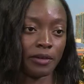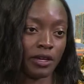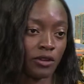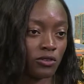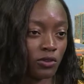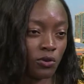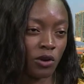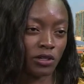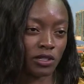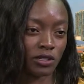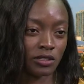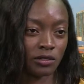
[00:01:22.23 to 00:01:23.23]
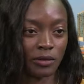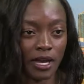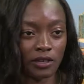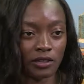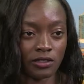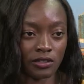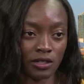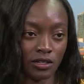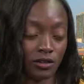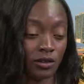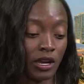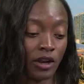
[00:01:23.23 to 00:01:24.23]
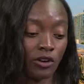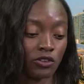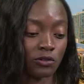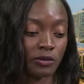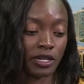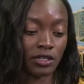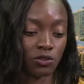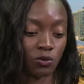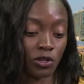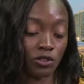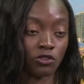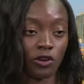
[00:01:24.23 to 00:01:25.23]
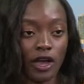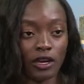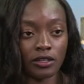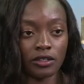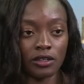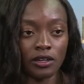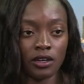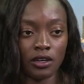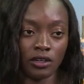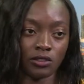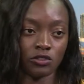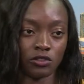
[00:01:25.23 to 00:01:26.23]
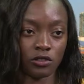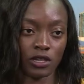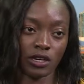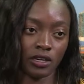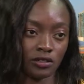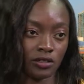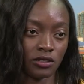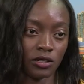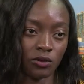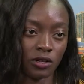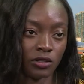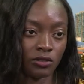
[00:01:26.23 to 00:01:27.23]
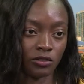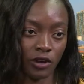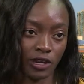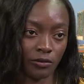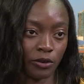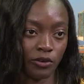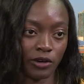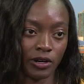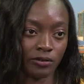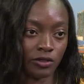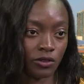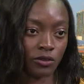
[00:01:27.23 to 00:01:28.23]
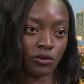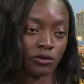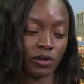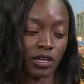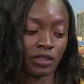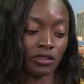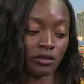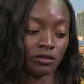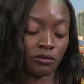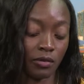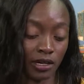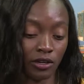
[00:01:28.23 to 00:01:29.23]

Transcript: But I also wanted to balance like aerospace with track, and Georgia Tech has a D1 track program, and my